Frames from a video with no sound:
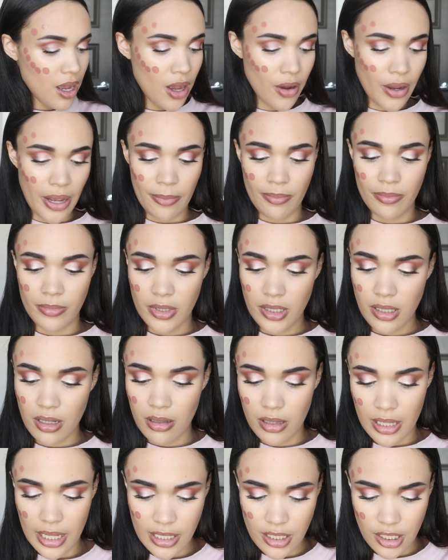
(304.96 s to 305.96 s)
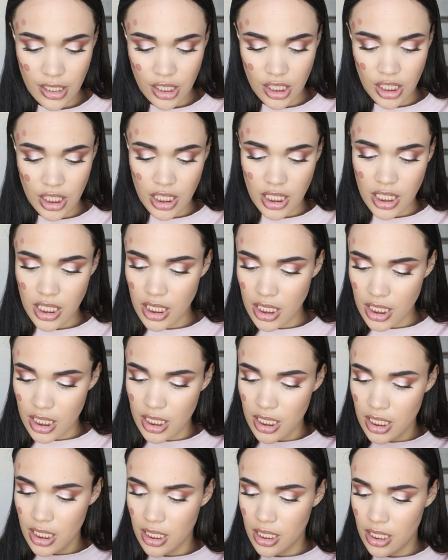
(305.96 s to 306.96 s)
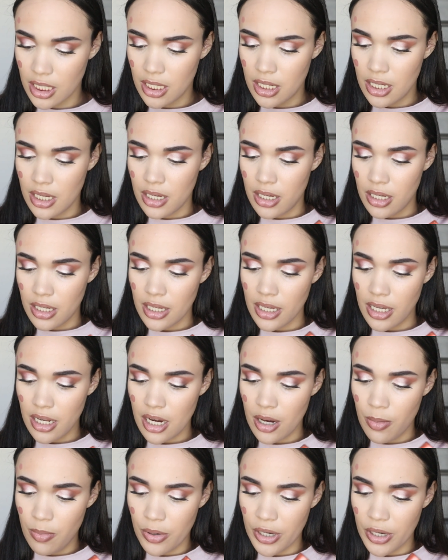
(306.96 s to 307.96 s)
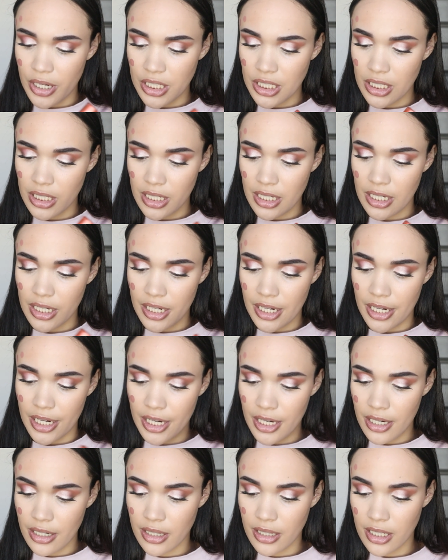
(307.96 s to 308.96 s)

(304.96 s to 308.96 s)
Okay, so let's just Get our brush in here.